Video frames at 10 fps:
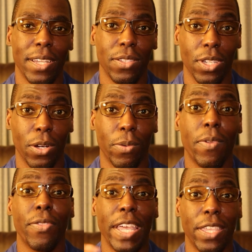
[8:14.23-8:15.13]
So
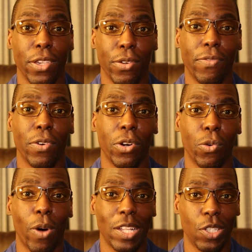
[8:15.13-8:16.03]
thank you for
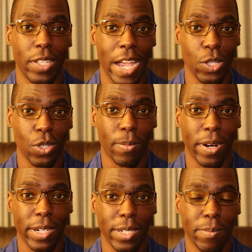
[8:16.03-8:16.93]
watching
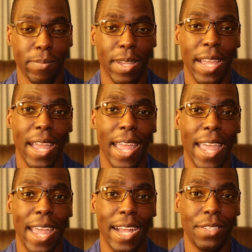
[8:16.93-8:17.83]
AstroPark,
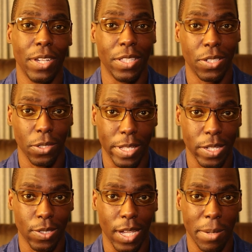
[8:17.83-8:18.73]
and until
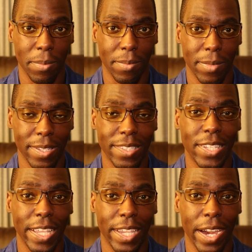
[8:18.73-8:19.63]
next time,
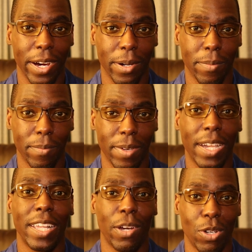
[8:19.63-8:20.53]
take care,
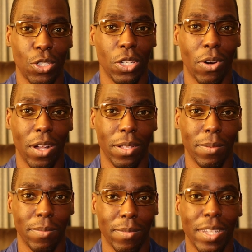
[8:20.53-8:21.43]
and I wish you all
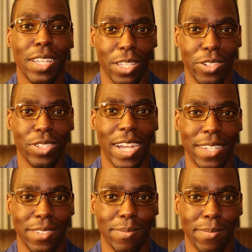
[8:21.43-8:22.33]
clear
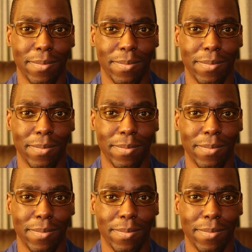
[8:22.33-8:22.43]
skies.